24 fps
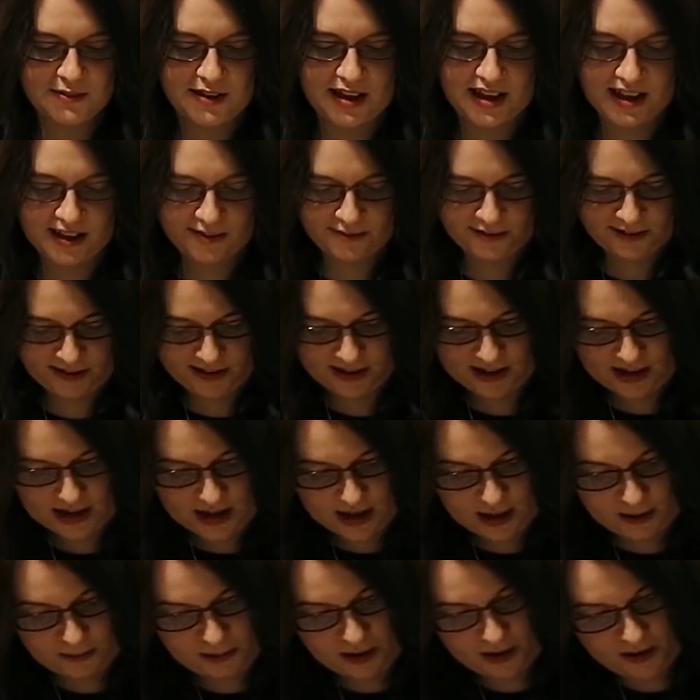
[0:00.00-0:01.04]
ever.
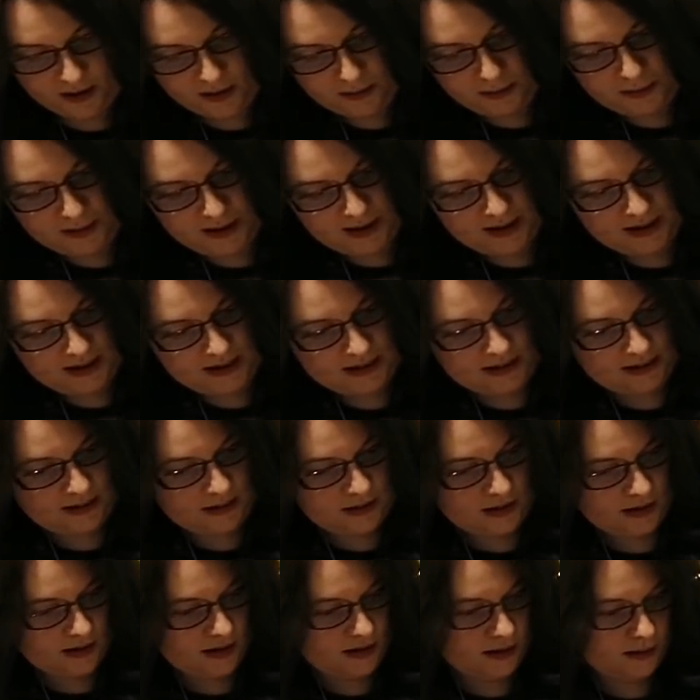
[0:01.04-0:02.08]
I'm hoping there's a
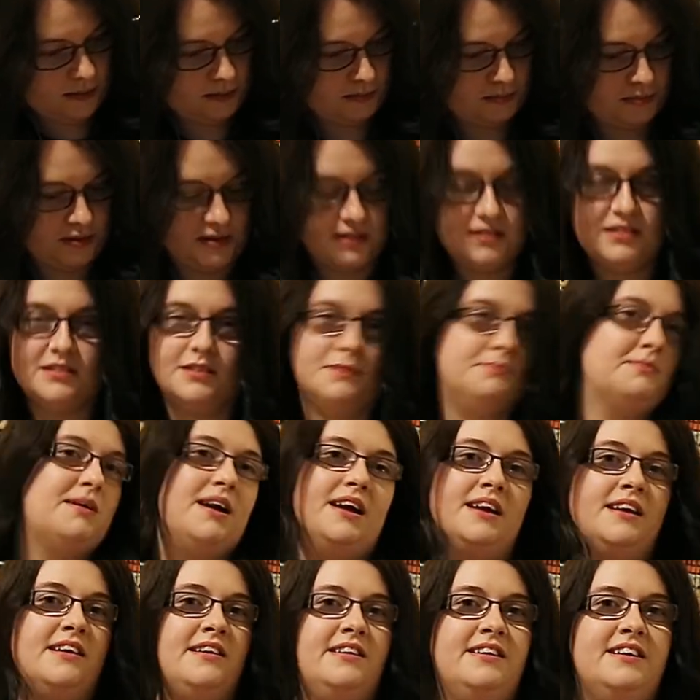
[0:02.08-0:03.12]
whole bunch of
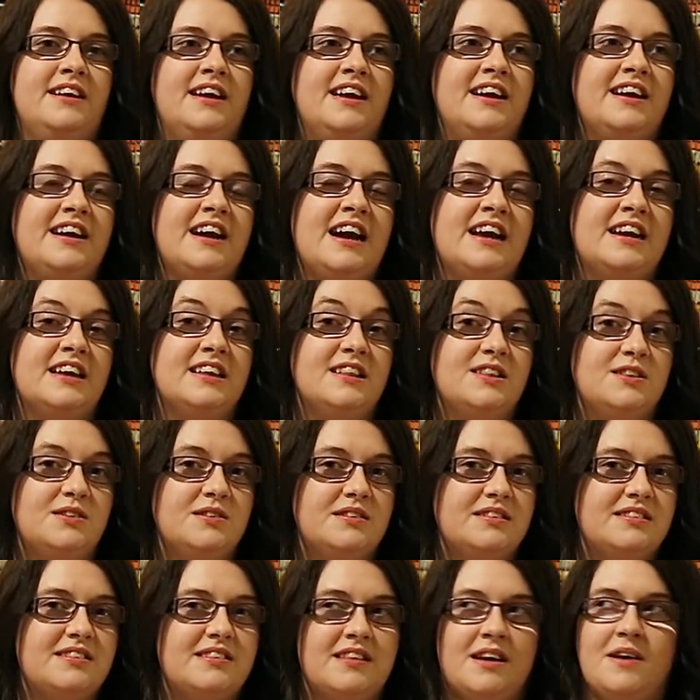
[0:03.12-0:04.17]
manga in here, and it
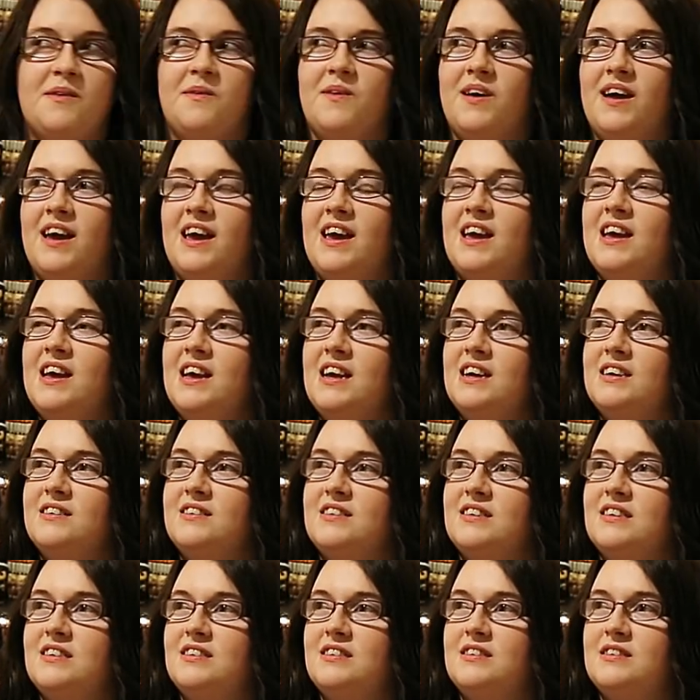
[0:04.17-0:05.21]
looks that way.
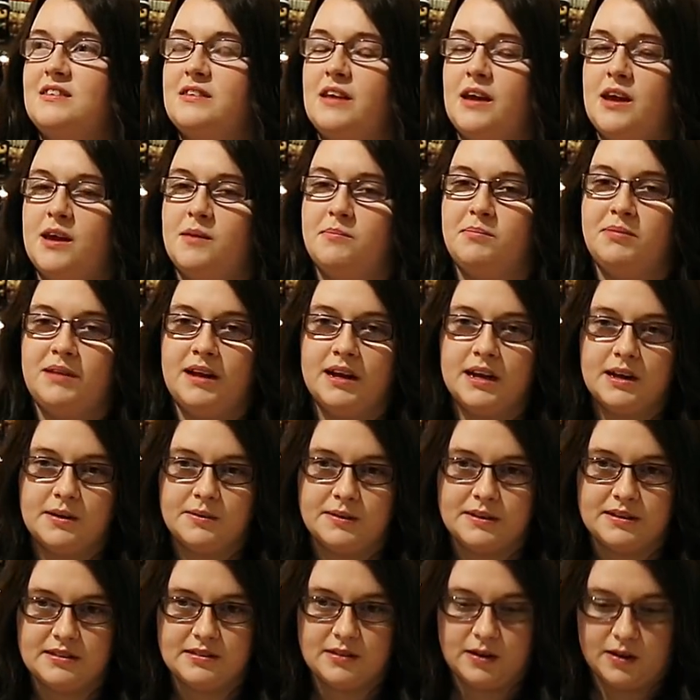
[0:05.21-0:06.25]
So this is a
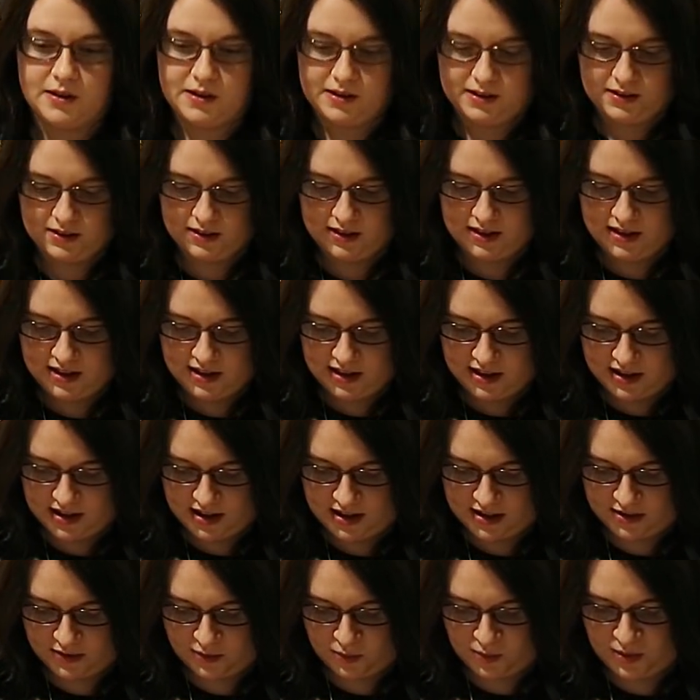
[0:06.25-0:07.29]
Blackwell's haul,
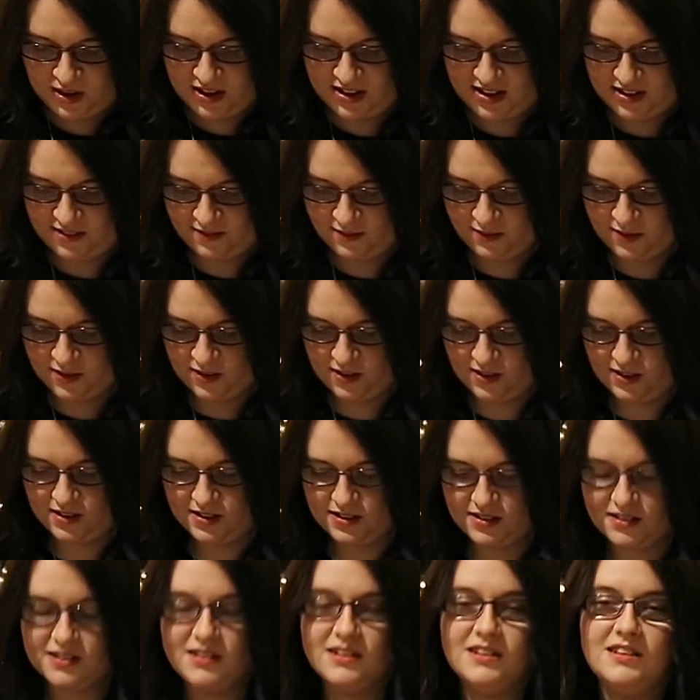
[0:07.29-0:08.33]
and we have
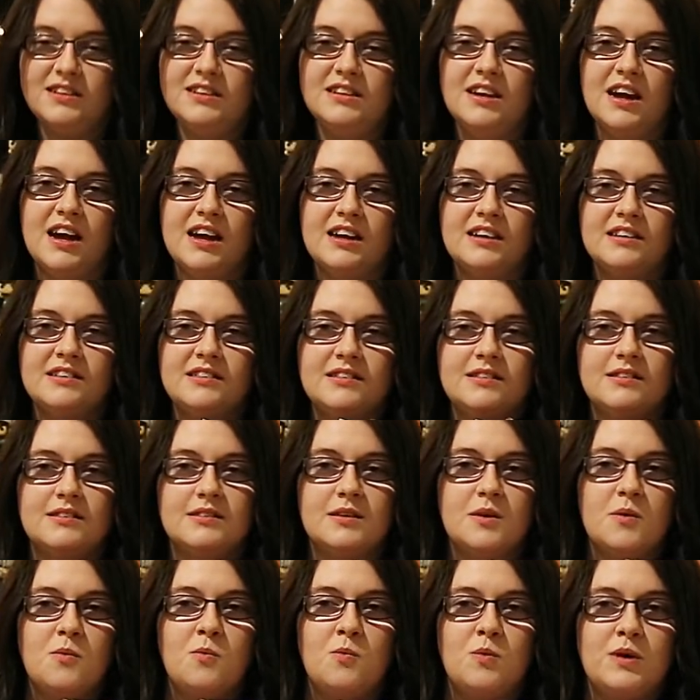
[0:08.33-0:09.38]
got, yes,
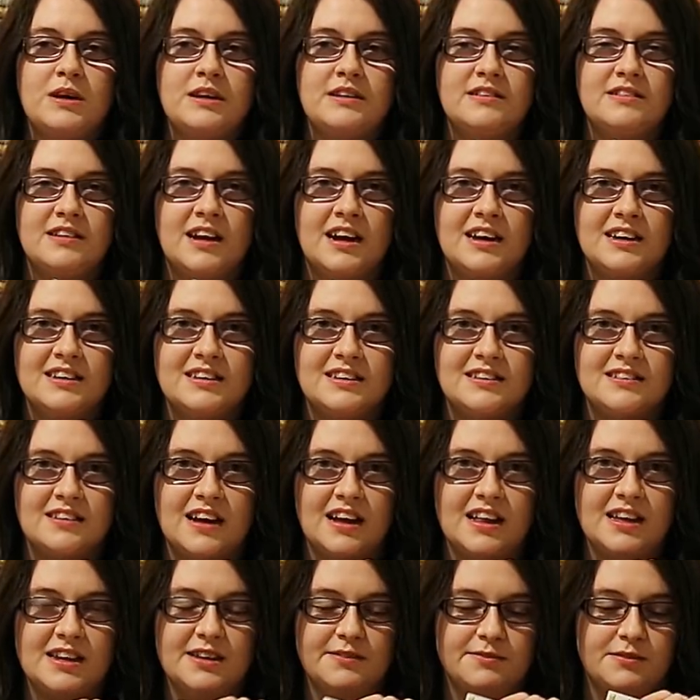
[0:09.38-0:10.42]
Witch Hat
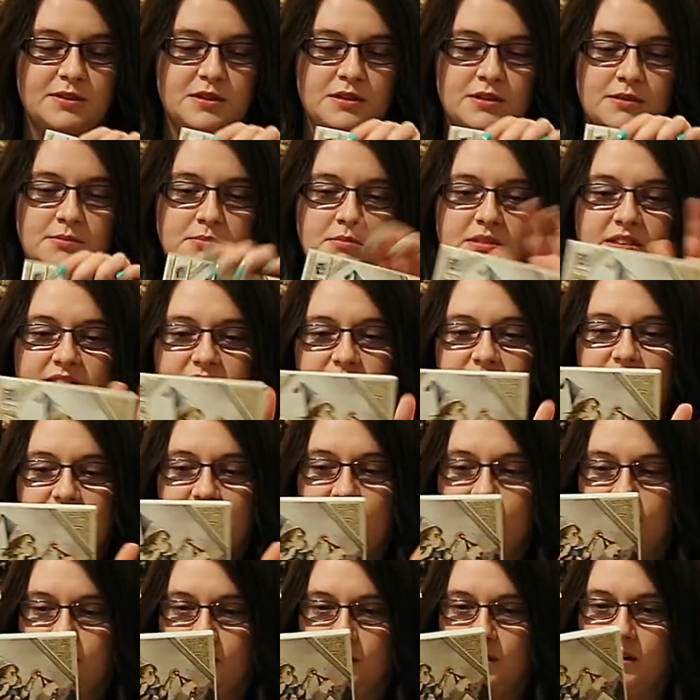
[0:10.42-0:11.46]
Atelier Volume
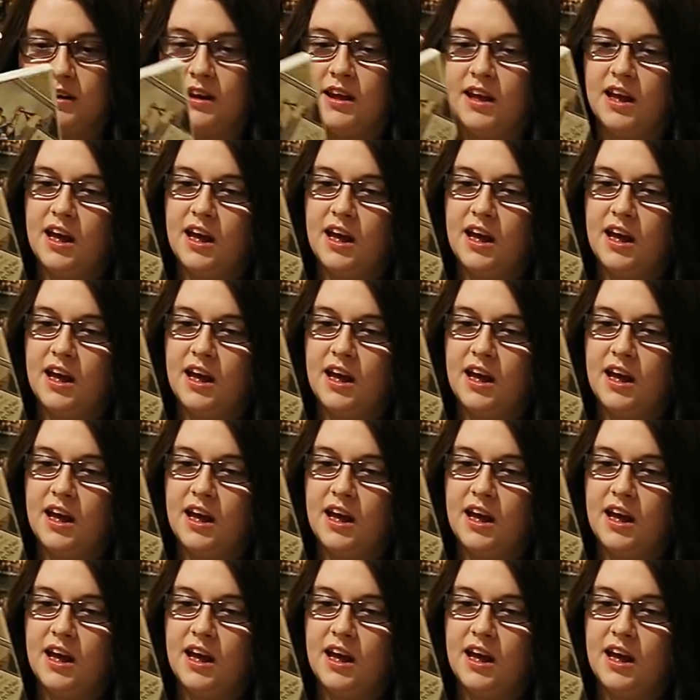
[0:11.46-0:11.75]
7.